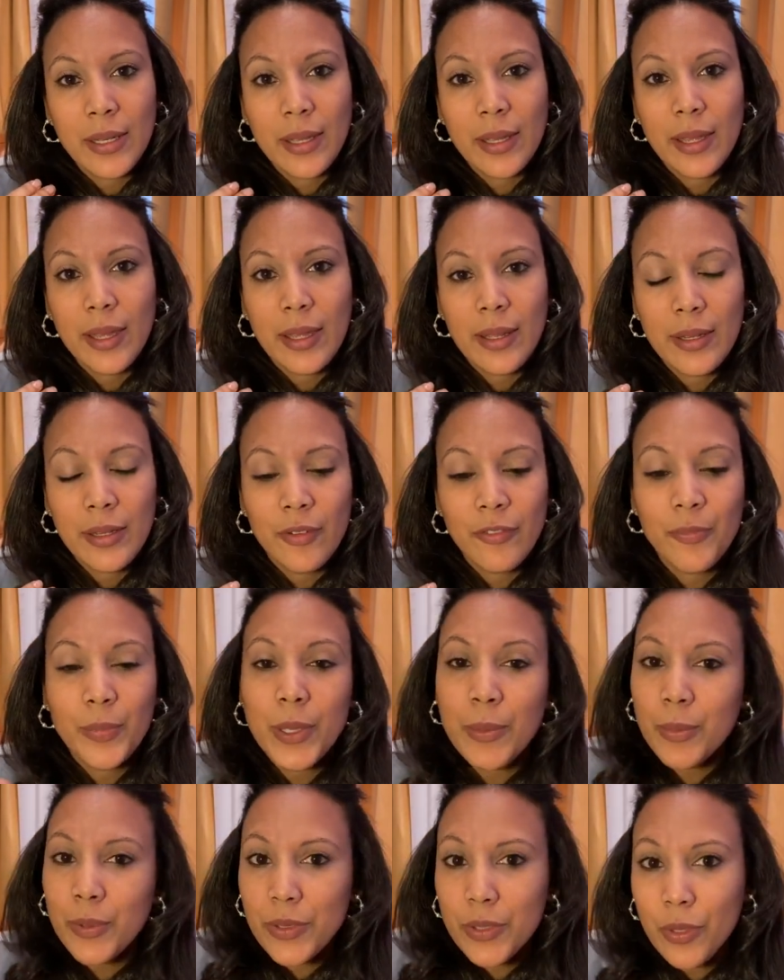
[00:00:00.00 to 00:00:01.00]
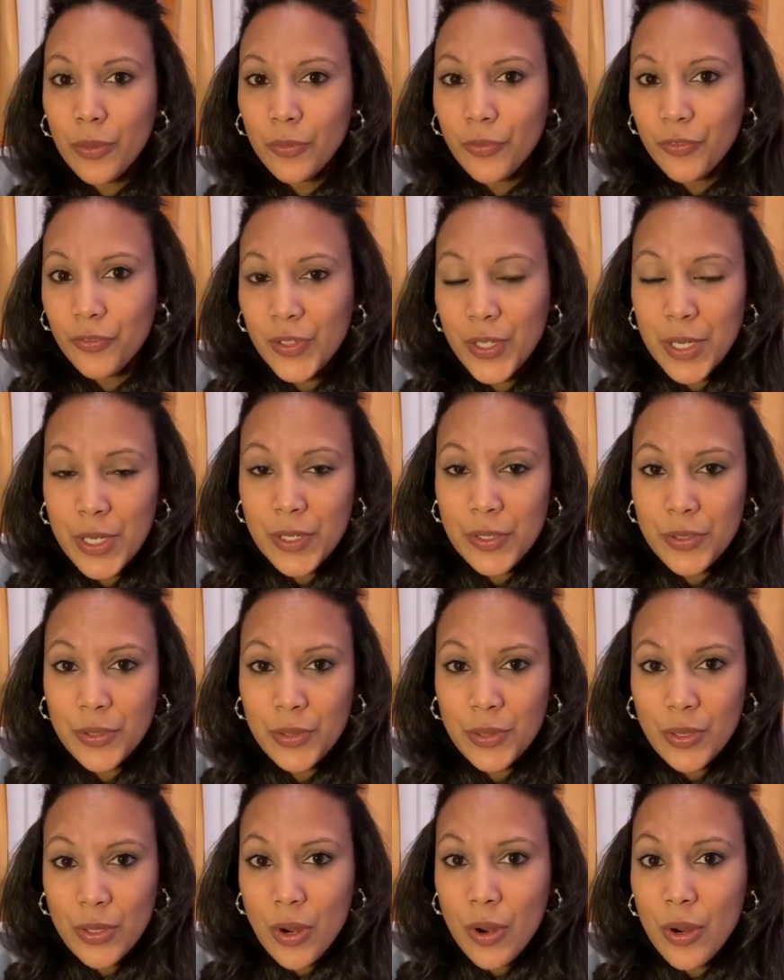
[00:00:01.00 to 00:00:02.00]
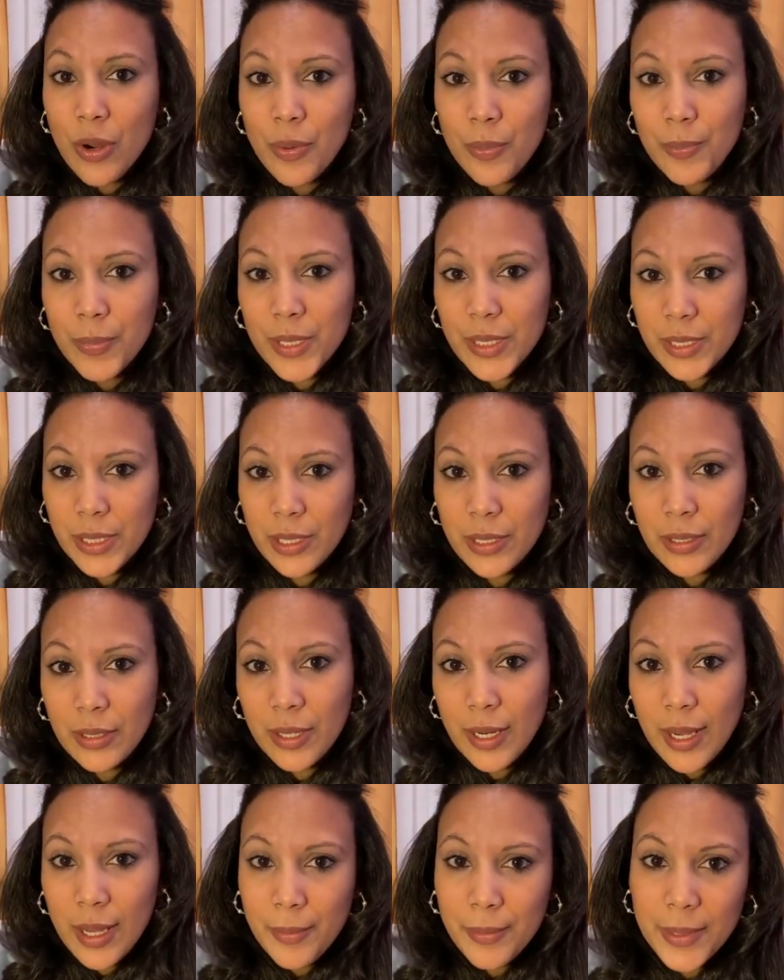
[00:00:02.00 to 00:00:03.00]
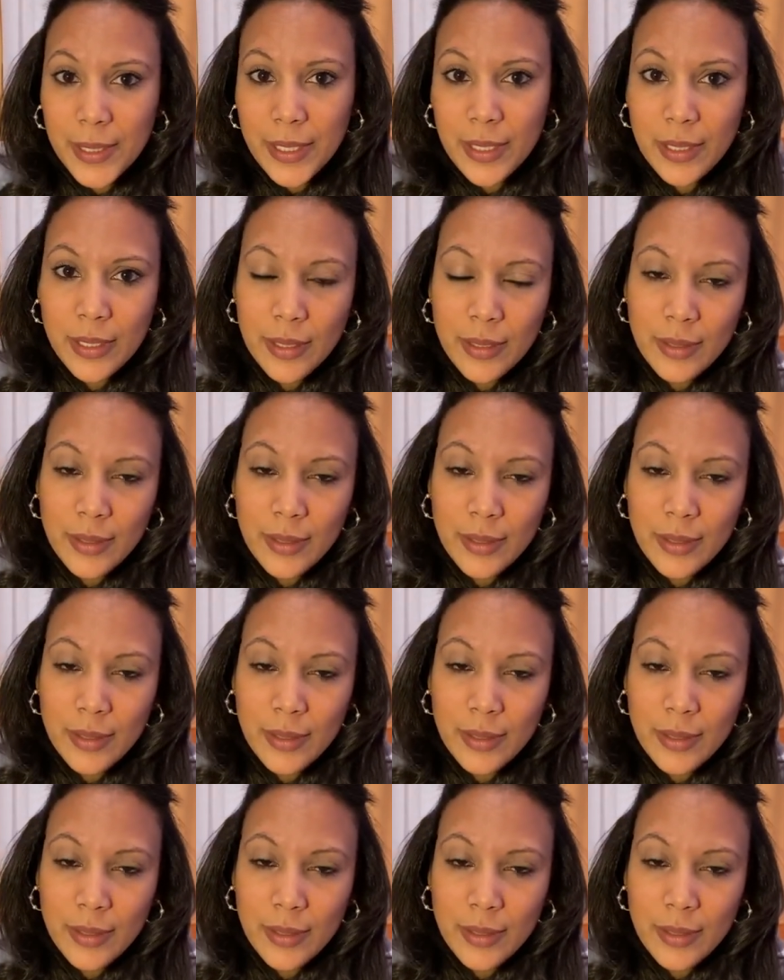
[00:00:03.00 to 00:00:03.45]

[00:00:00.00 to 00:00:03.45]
And if people don't fit into your particular cubby,